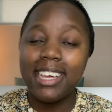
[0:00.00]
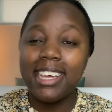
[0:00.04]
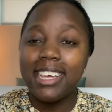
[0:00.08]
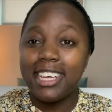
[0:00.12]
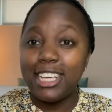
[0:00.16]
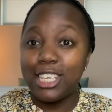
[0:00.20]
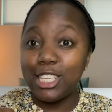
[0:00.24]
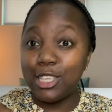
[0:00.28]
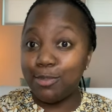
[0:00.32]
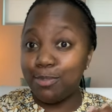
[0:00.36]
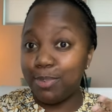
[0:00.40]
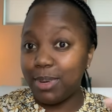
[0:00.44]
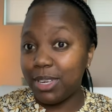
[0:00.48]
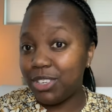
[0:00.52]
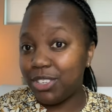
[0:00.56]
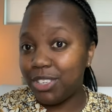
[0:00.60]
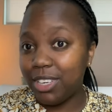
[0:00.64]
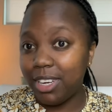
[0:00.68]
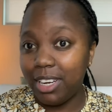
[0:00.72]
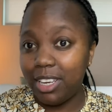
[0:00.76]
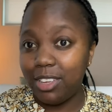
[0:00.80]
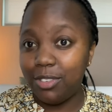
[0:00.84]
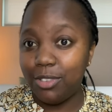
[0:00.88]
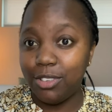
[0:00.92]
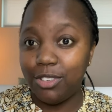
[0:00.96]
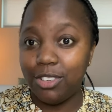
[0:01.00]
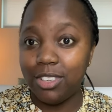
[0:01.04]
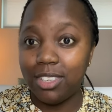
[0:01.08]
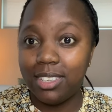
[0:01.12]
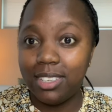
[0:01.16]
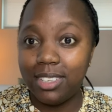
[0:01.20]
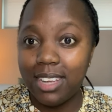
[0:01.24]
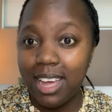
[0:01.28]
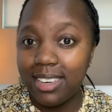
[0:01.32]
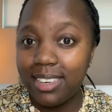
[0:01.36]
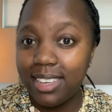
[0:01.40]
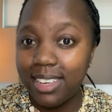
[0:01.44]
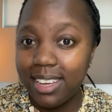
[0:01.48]
especially if you're just
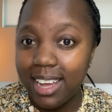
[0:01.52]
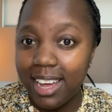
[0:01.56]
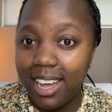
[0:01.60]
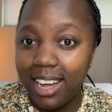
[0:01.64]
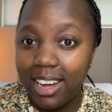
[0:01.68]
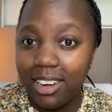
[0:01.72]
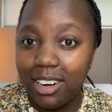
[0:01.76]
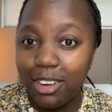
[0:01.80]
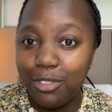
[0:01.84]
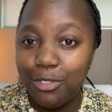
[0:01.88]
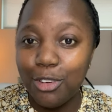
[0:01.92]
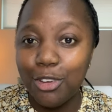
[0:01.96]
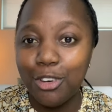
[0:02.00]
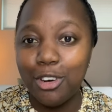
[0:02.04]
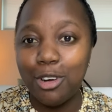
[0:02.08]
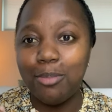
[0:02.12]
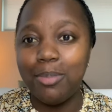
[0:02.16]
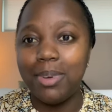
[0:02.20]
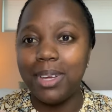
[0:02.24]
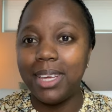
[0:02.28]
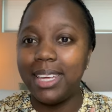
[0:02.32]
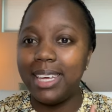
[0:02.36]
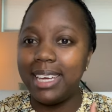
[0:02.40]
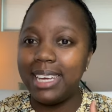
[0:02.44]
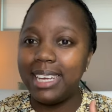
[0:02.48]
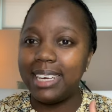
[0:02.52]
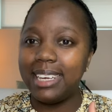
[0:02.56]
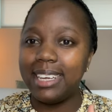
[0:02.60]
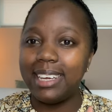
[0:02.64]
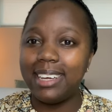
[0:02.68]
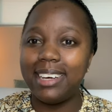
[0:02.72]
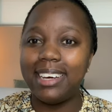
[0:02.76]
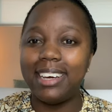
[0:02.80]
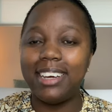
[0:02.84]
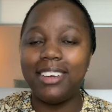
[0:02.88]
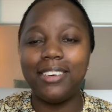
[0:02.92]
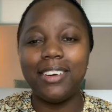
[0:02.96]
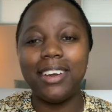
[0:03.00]
starting out, if you're a beginner
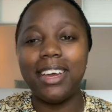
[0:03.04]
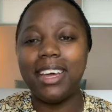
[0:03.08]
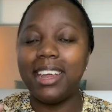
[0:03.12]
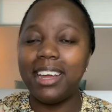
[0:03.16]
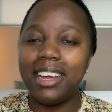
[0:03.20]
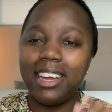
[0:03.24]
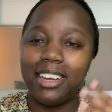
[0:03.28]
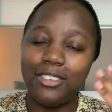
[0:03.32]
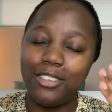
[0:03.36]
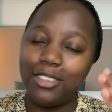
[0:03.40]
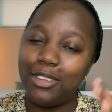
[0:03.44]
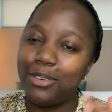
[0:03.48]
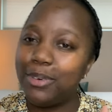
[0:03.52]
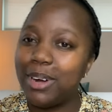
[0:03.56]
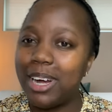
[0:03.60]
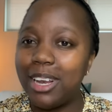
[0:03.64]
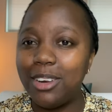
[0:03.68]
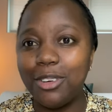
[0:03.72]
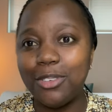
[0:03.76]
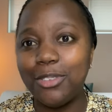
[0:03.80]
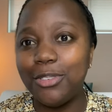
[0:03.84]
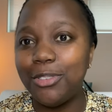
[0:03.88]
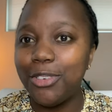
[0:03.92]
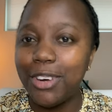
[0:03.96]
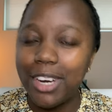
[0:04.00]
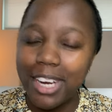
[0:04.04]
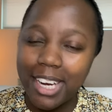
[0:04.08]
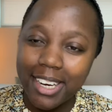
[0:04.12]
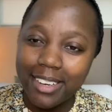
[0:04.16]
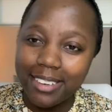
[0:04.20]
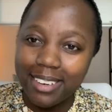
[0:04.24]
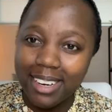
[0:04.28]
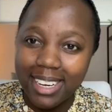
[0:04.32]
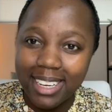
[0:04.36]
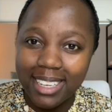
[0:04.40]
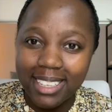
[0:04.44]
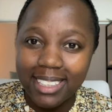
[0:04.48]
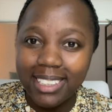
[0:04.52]
and you're getting into the world of
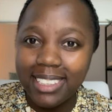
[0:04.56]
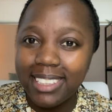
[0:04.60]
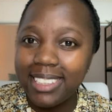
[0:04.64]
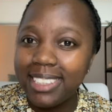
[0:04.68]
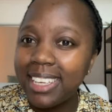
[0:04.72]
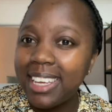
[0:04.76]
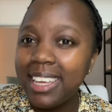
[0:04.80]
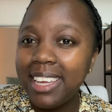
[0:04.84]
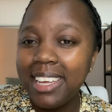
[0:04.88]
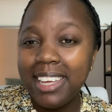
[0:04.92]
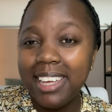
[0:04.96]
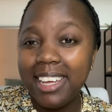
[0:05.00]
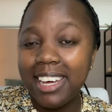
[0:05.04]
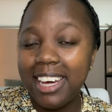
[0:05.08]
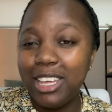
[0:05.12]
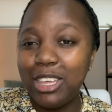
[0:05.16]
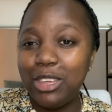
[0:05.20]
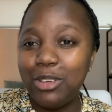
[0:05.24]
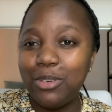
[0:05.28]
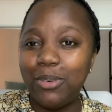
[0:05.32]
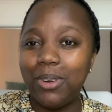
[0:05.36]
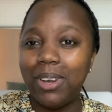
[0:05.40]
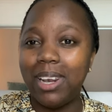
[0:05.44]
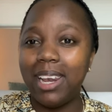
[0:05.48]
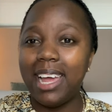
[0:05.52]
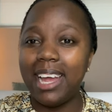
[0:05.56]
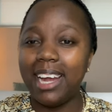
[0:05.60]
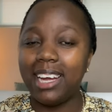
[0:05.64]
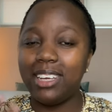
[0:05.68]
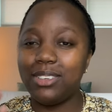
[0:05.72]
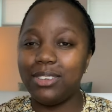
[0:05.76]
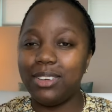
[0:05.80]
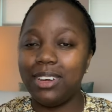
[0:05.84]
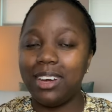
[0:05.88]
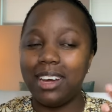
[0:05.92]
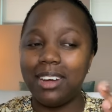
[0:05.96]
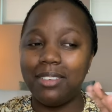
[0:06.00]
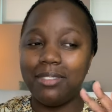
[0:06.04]
fragrance and you would like to
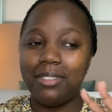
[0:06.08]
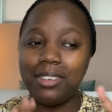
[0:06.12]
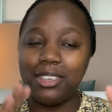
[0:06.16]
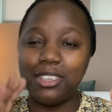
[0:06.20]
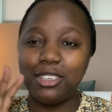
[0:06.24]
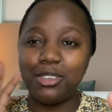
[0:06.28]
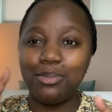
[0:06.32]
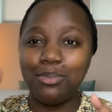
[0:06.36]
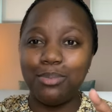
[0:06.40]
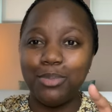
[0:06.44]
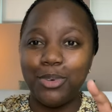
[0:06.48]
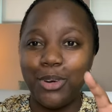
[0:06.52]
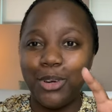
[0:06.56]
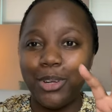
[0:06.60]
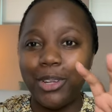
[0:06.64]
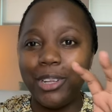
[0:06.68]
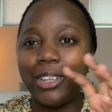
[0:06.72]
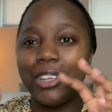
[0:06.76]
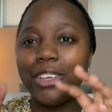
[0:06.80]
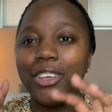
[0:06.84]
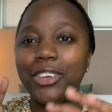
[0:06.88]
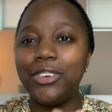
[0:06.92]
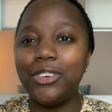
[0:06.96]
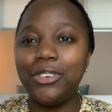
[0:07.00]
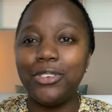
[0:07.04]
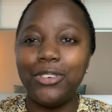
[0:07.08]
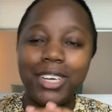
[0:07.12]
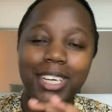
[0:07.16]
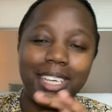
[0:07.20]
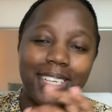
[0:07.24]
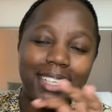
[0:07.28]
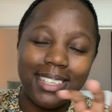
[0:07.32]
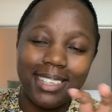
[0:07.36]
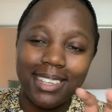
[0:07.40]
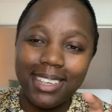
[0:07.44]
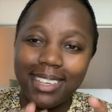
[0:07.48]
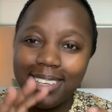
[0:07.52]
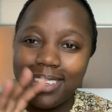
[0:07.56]
have a small
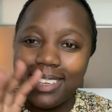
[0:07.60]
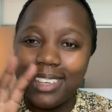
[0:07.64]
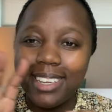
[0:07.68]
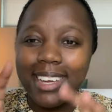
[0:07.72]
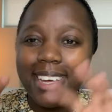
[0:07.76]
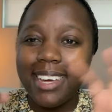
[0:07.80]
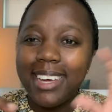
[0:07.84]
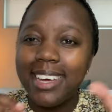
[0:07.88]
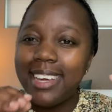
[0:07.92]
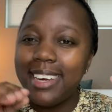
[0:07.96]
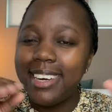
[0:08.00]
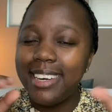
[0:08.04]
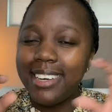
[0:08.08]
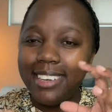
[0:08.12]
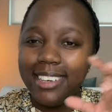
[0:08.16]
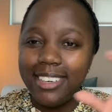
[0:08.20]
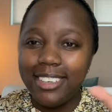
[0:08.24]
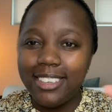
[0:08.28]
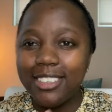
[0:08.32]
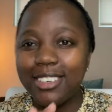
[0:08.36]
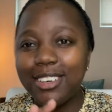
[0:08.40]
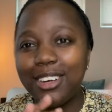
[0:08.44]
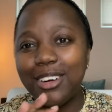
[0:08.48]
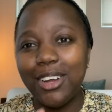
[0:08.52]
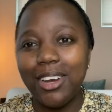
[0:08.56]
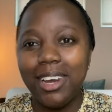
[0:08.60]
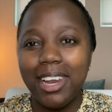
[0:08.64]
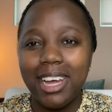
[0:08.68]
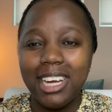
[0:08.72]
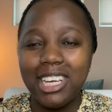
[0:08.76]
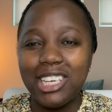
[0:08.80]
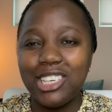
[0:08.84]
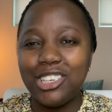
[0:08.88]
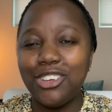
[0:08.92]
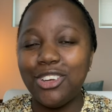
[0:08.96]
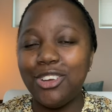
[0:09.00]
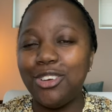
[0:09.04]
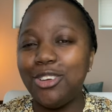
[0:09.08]
curated niche
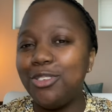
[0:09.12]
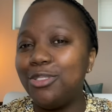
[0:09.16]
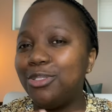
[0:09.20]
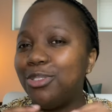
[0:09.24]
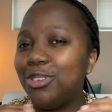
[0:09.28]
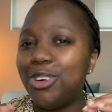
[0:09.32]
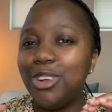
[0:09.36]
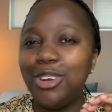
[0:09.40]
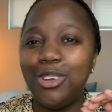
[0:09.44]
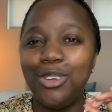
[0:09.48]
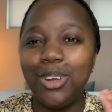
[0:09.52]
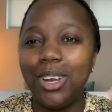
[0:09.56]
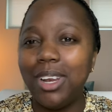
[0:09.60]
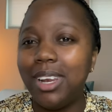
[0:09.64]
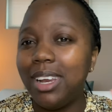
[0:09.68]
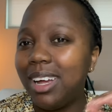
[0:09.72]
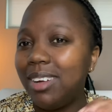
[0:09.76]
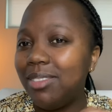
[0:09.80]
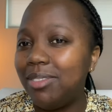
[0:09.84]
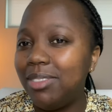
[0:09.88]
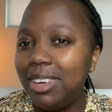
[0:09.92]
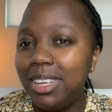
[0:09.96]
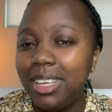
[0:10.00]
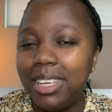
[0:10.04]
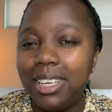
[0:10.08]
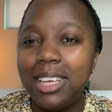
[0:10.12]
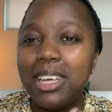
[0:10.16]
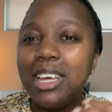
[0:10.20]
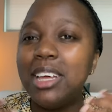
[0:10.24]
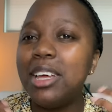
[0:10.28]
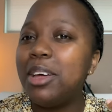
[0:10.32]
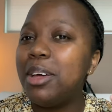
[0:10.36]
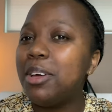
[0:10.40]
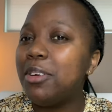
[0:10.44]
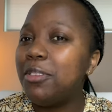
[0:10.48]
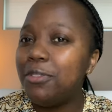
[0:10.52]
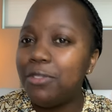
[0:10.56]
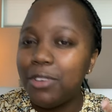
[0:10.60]
collection of all your lovely
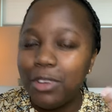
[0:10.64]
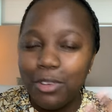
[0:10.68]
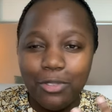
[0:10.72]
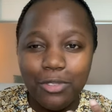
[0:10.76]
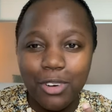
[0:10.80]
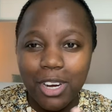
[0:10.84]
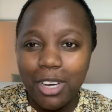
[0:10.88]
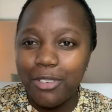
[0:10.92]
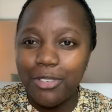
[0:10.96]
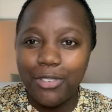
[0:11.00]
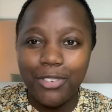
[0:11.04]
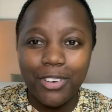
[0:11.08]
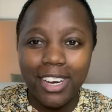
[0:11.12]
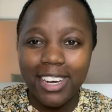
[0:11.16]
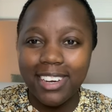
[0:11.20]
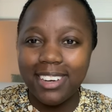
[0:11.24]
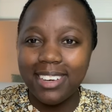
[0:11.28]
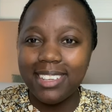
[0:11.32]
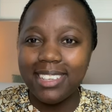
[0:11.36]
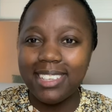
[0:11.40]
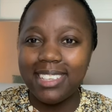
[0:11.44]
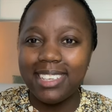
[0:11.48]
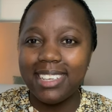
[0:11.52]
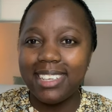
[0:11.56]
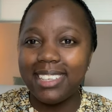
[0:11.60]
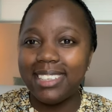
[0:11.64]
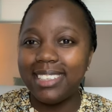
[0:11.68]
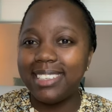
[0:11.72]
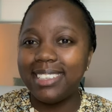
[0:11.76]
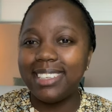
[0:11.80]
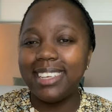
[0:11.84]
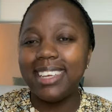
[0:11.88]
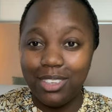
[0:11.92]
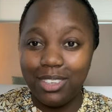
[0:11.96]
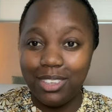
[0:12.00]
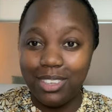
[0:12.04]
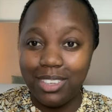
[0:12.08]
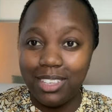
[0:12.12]
favorite fragrances,
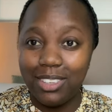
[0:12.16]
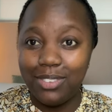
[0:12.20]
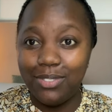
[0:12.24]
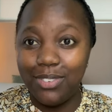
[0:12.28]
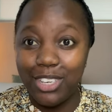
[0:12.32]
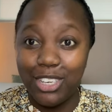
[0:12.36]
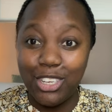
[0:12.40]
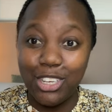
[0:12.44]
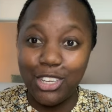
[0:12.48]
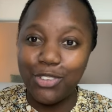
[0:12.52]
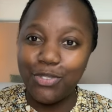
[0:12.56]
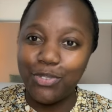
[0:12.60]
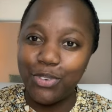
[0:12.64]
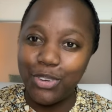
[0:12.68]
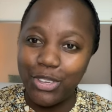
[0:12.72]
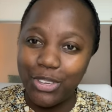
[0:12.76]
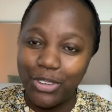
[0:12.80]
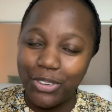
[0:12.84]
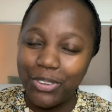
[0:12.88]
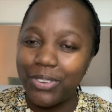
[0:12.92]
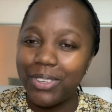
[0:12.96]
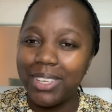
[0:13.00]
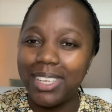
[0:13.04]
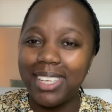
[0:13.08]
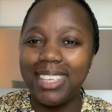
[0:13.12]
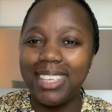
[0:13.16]
this video is for you.